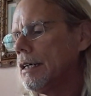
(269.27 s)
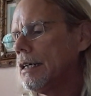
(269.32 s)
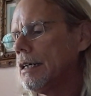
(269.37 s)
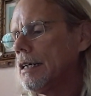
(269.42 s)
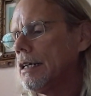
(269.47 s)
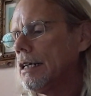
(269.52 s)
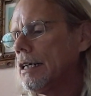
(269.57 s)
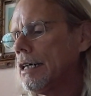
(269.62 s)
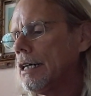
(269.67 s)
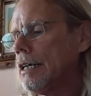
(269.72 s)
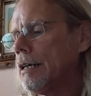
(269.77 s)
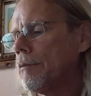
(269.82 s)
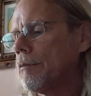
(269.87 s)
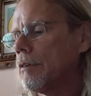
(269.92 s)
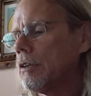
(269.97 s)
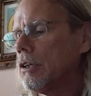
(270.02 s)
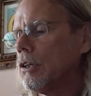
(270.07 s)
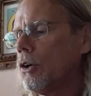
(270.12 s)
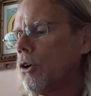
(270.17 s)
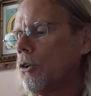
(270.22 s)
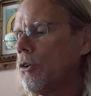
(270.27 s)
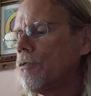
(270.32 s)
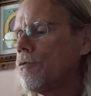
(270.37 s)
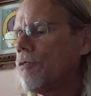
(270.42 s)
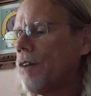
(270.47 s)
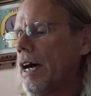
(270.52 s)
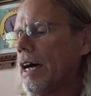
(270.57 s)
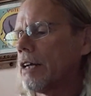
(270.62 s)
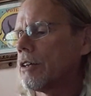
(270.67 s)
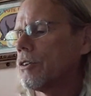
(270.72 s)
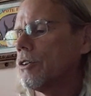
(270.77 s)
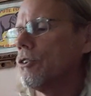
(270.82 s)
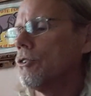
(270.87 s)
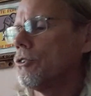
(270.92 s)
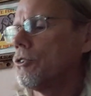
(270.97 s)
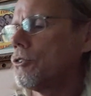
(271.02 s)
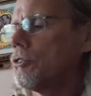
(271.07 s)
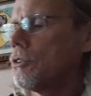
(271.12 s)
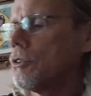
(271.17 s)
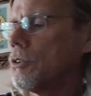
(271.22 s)
Load
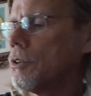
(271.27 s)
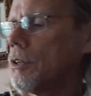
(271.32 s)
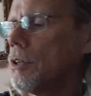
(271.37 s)
factors.